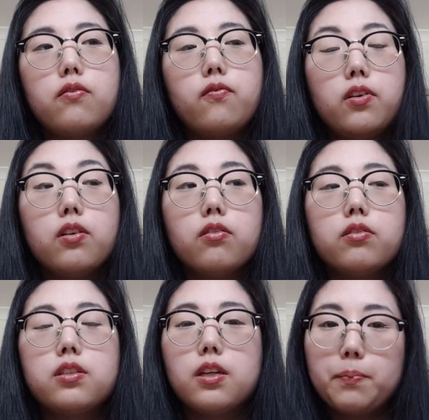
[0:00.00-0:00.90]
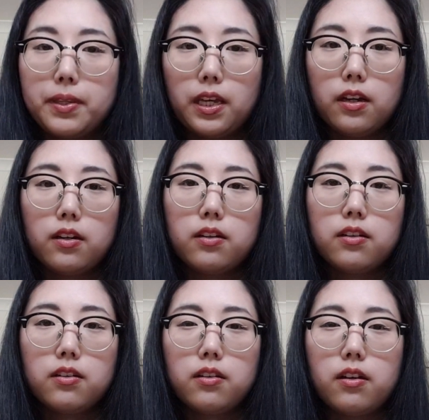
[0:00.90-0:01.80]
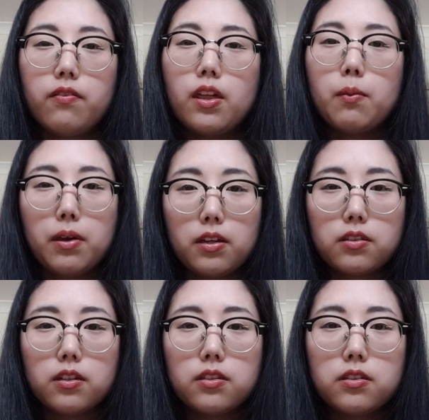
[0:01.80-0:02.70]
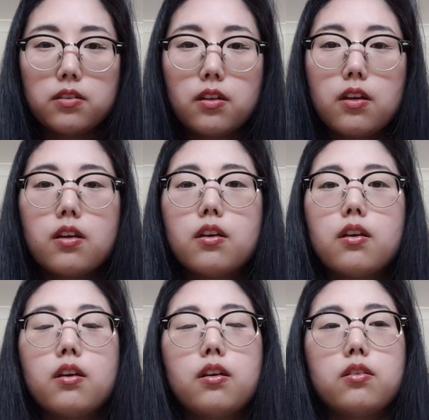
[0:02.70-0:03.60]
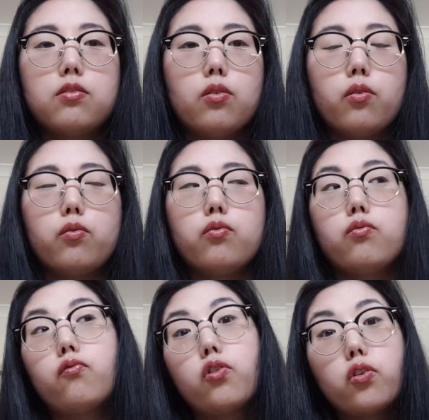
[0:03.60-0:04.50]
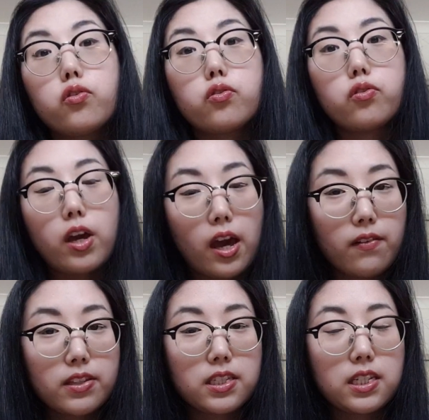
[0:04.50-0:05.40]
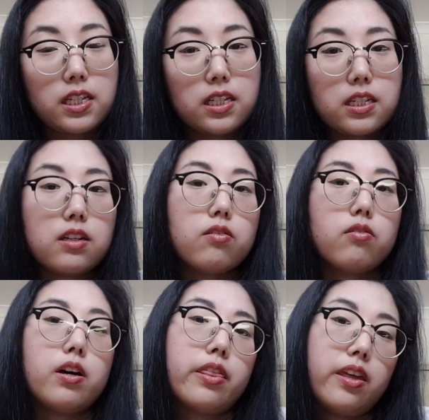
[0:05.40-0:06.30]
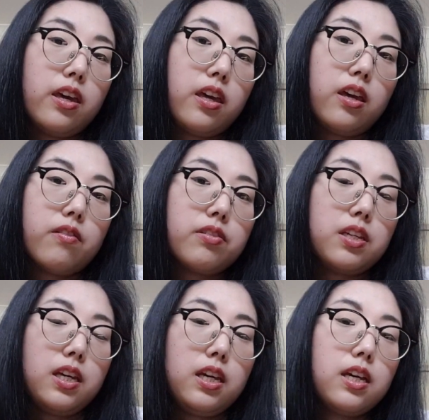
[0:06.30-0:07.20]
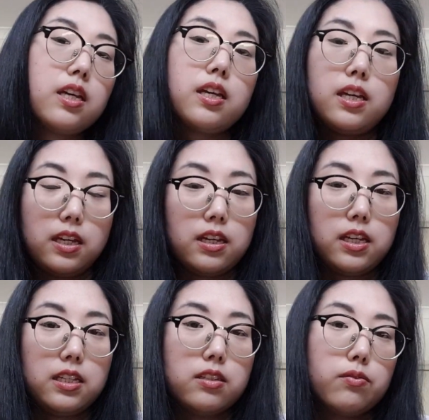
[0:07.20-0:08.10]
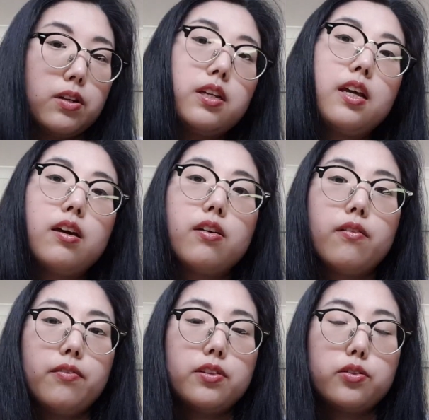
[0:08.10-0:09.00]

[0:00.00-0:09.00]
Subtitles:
to feel something, if that makes sense. So for those who haven't seen it or are thinking of seeing it, here is a rundown of the